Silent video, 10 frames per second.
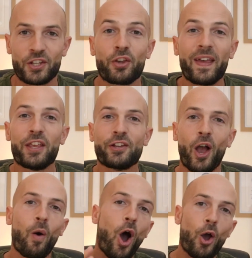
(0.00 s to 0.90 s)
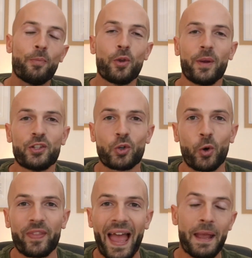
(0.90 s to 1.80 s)
So there you go, I hope you
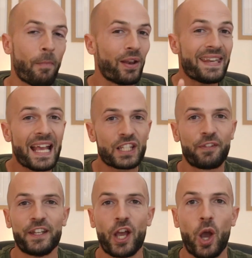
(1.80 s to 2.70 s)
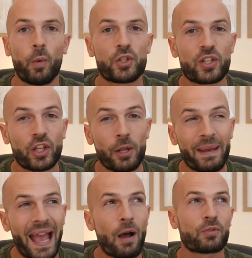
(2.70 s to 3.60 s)
enjoyed that. In my next video, which is going to
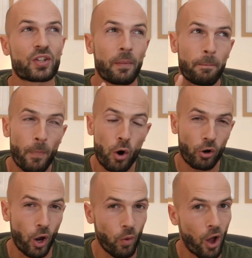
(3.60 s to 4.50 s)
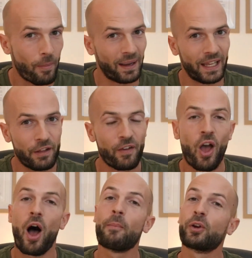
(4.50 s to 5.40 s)
be out tomorrow, I believe,
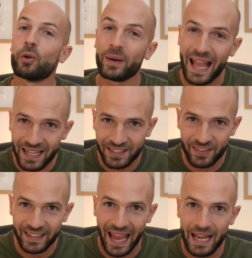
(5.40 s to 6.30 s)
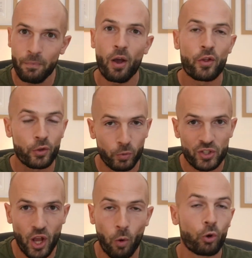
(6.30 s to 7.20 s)
I'm going to react to the game, the
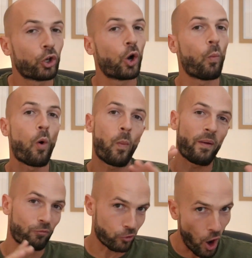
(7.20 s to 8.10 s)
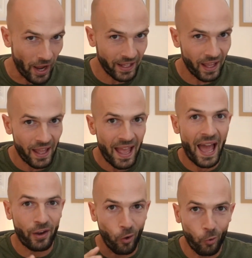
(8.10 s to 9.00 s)
result, look at what went right,
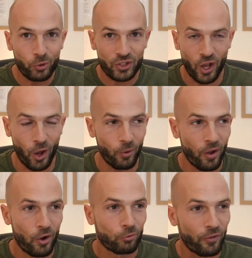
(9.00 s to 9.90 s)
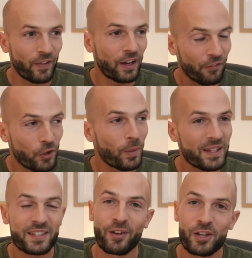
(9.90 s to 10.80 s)
and also reveal a few
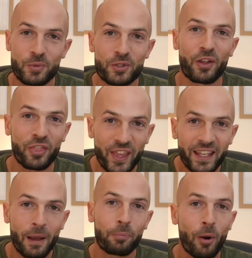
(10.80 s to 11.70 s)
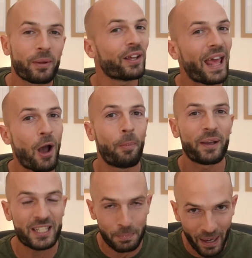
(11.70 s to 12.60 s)
insights which I think are probably going to help
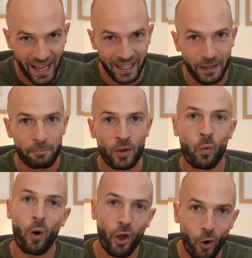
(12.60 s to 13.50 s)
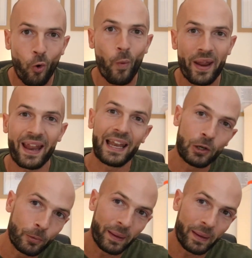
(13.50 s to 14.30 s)
explain why it all went a little